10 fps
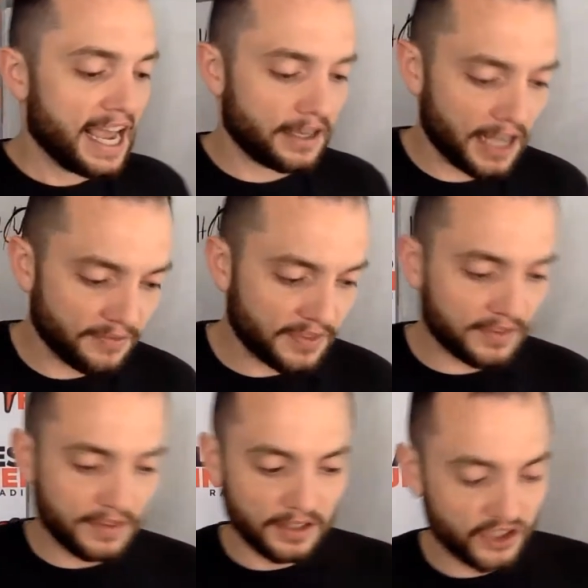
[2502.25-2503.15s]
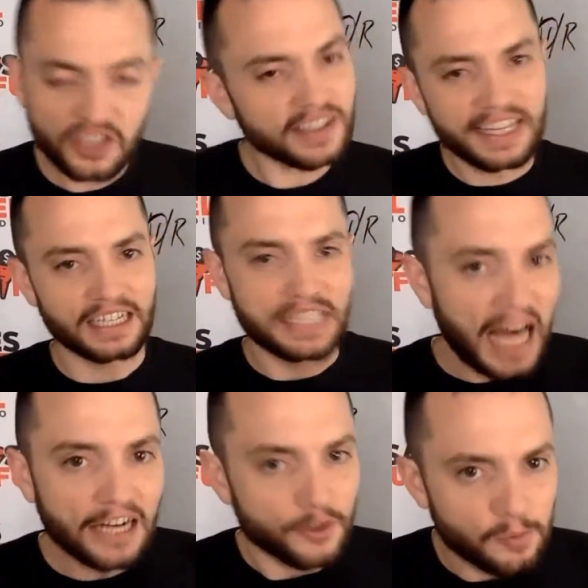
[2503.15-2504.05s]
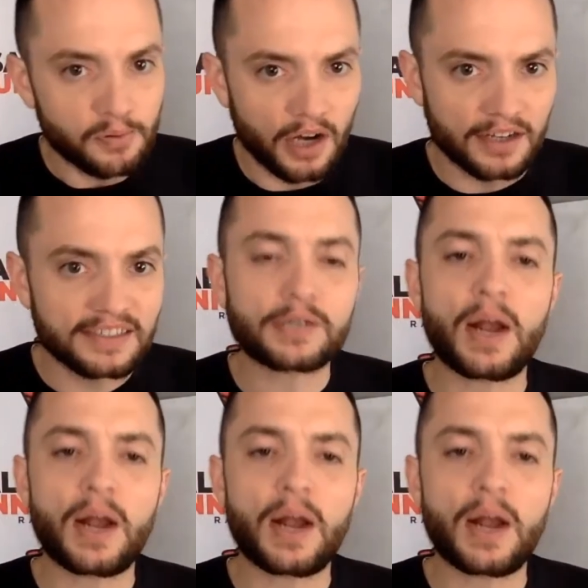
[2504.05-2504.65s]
And just like a lot of new products,